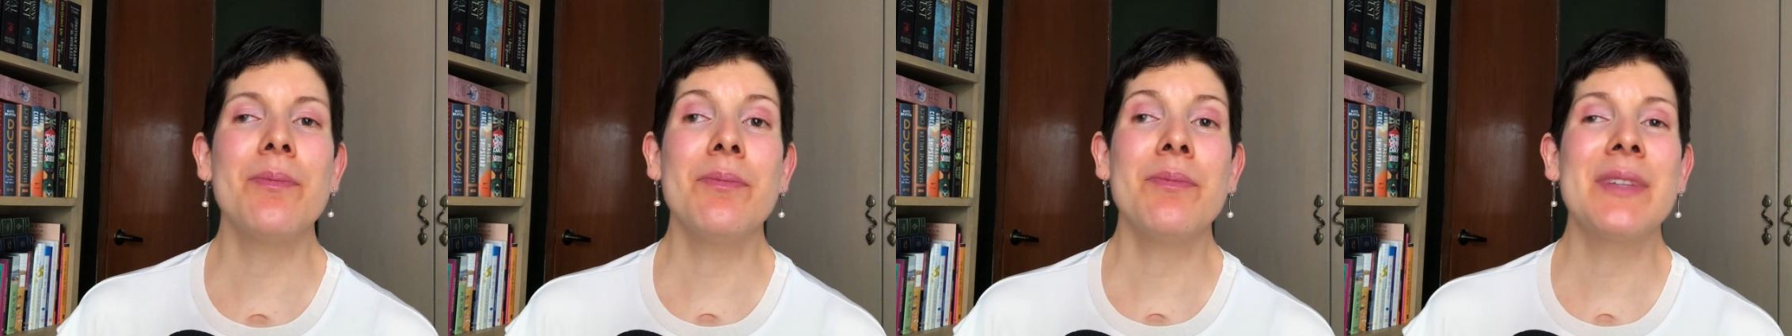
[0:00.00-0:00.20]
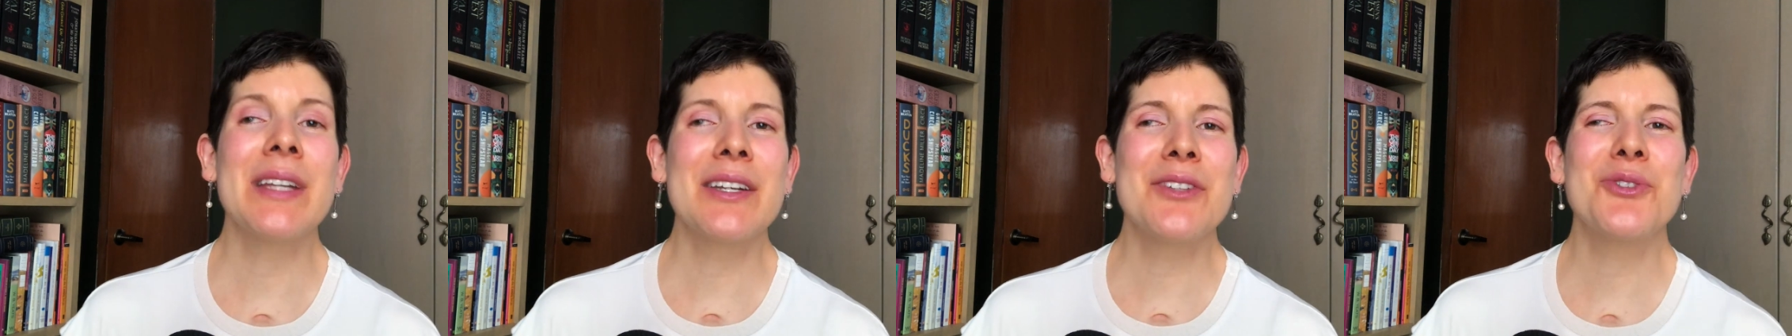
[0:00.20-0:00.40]

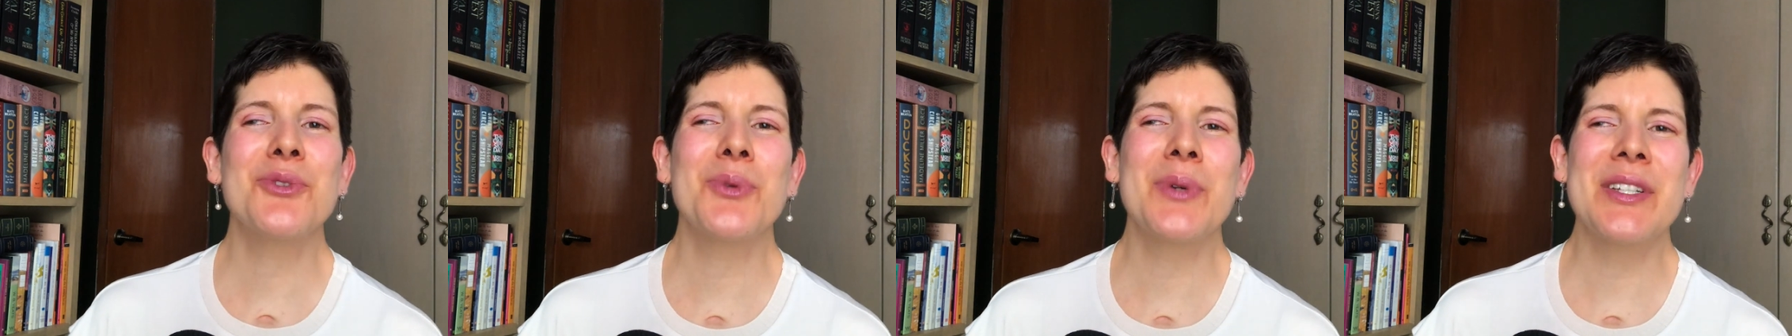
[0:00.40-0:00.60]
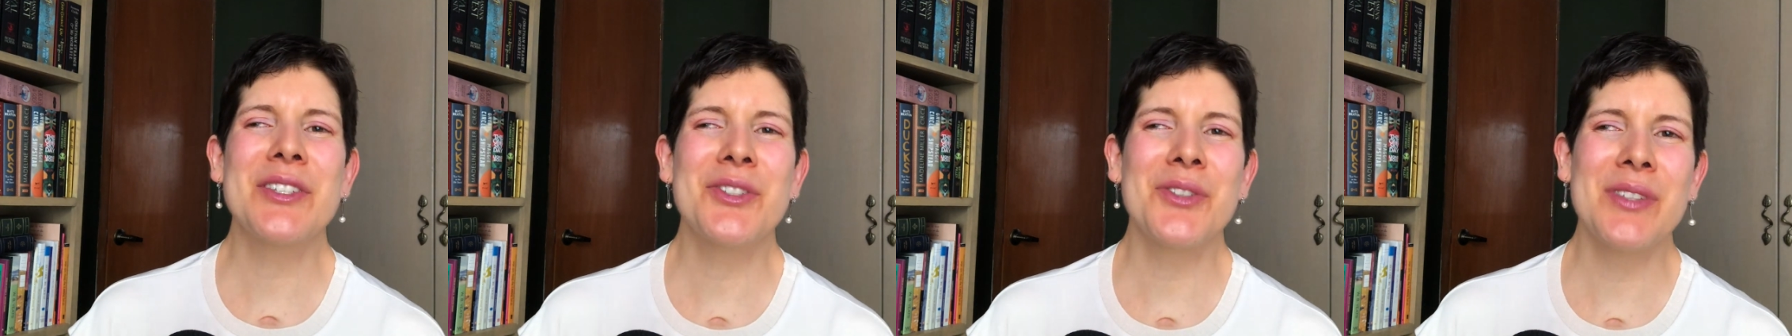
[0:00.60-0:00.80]
Next
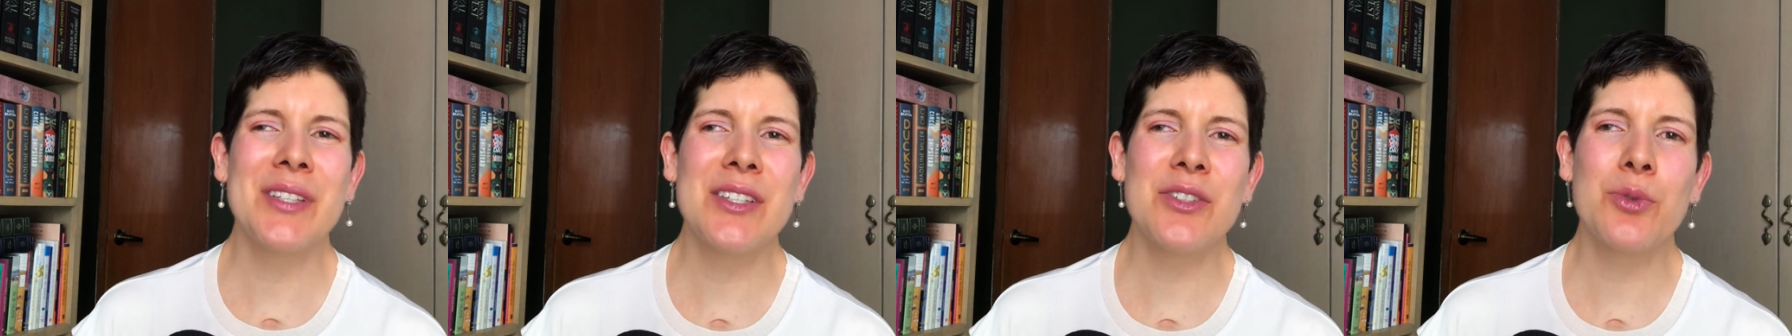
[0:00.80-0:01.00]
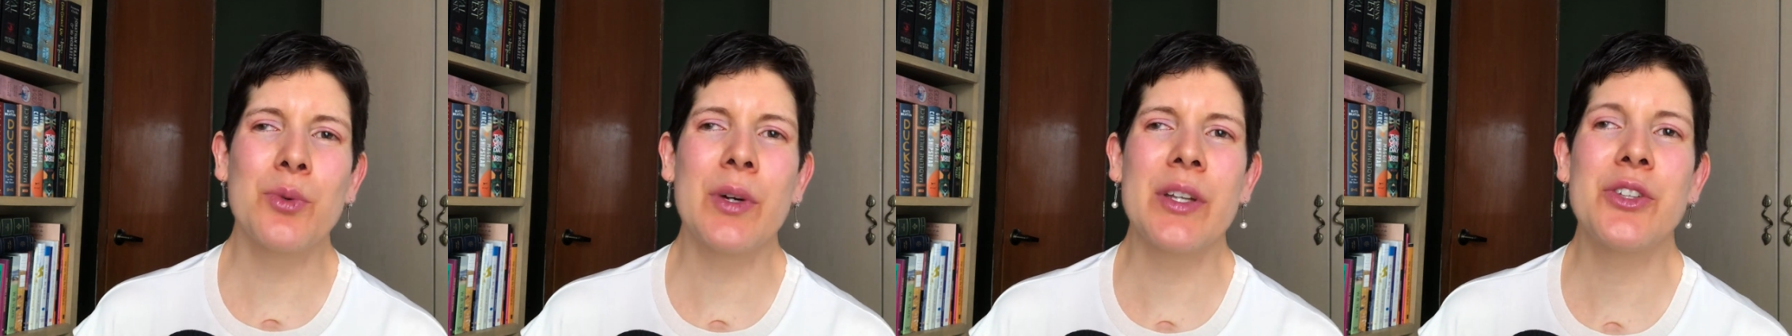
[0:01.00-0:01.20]
question
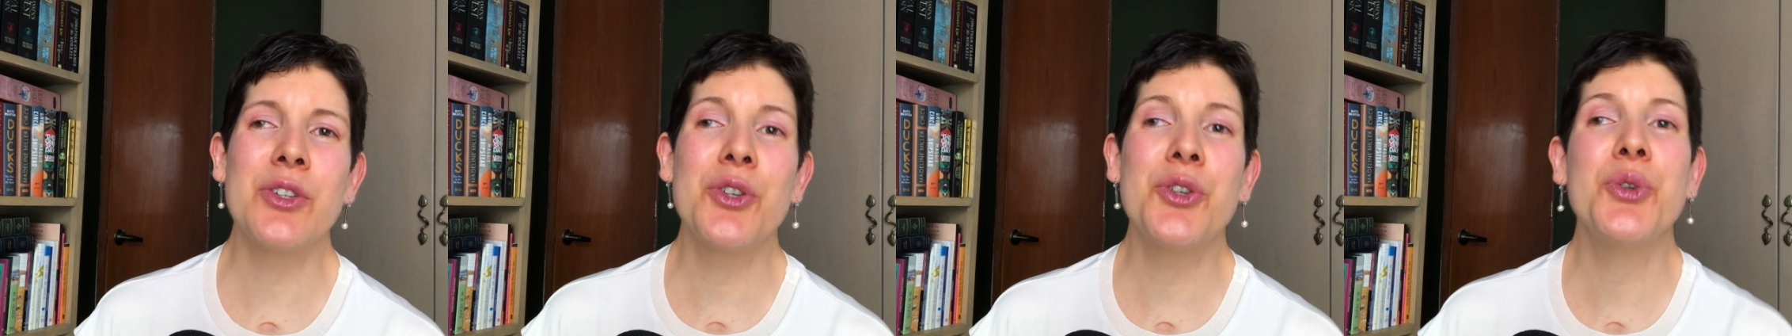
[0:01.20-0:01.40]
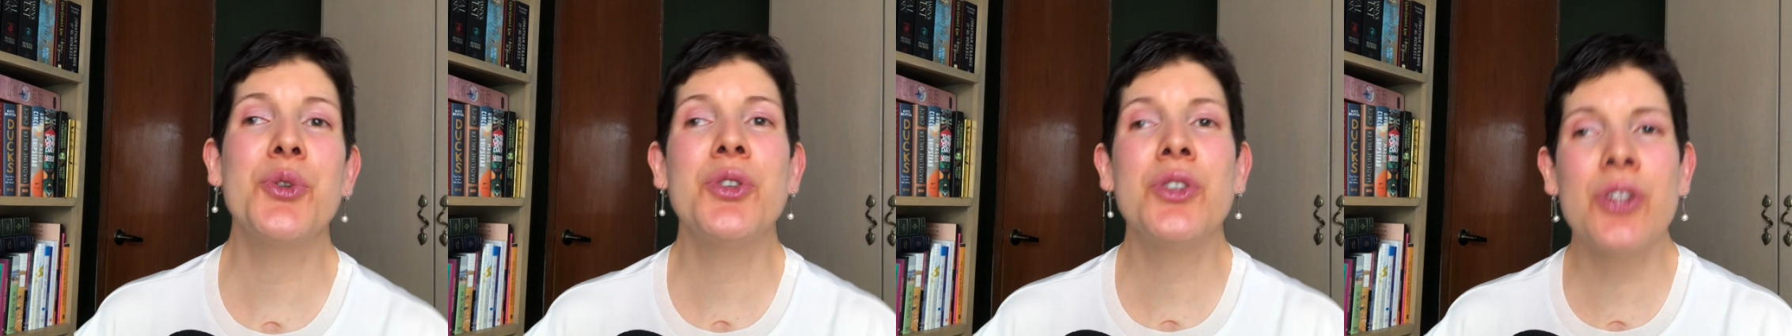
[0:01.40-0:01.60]
is, what do
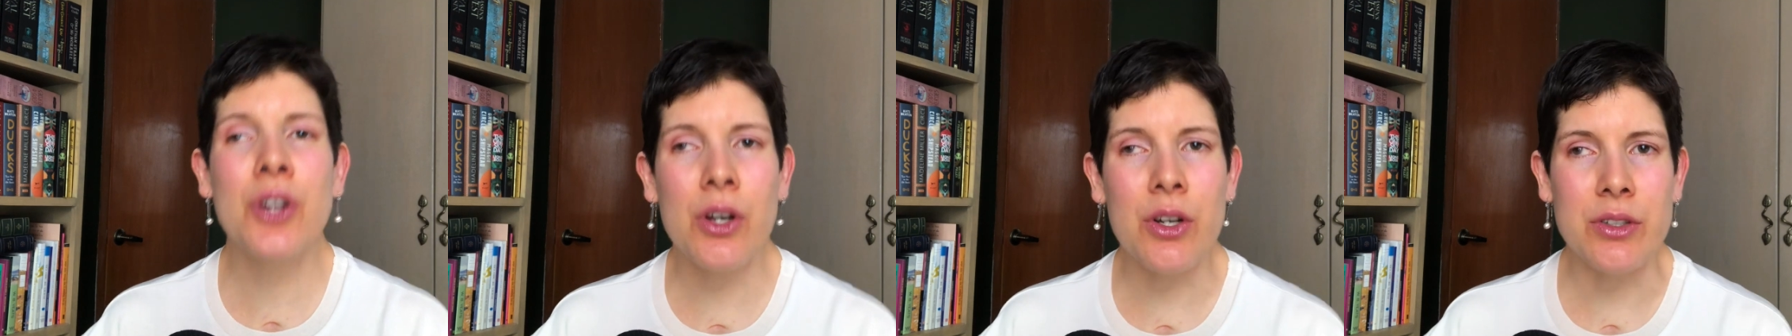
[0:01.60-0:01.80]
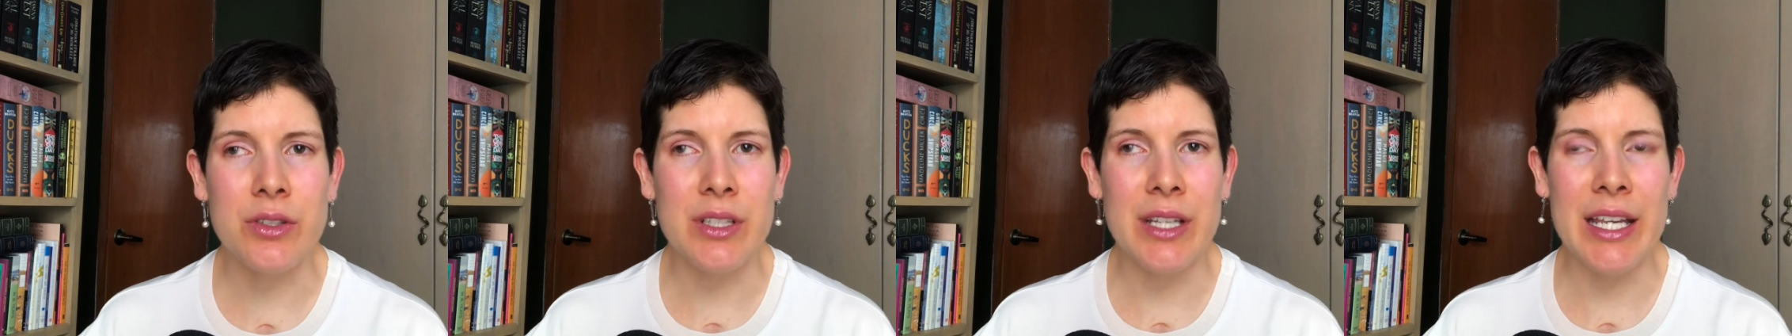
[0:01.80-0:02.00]
you not